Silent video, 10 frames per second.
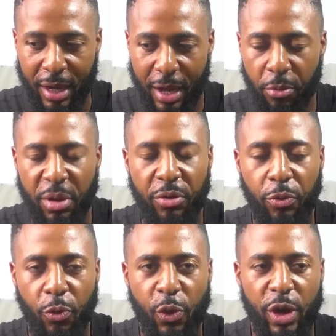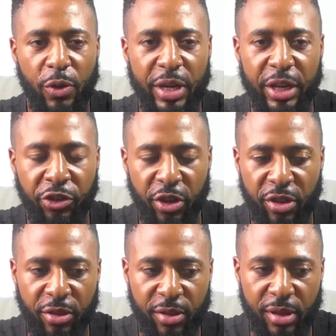It will be really, really
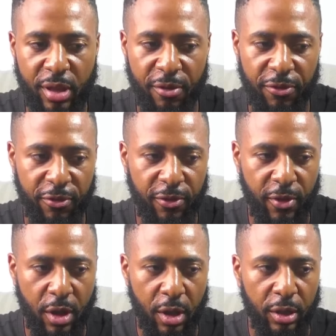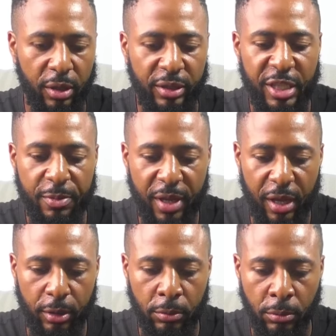interesting to see if the team
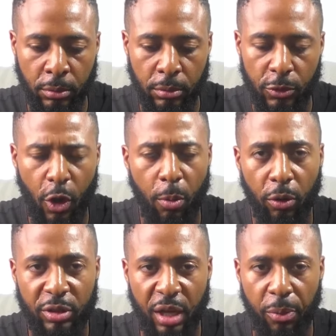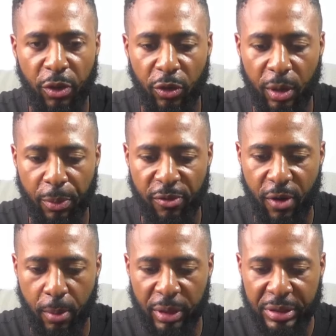can come out and put out a
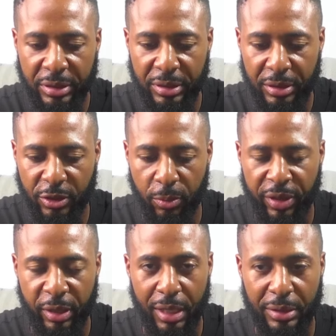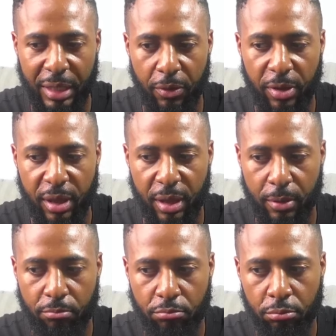performance, something that I would say
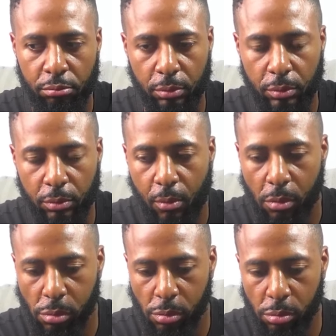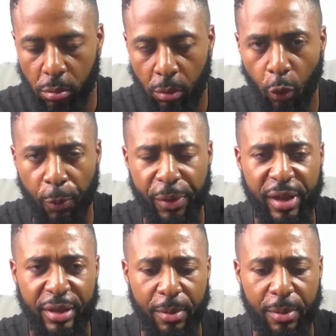represent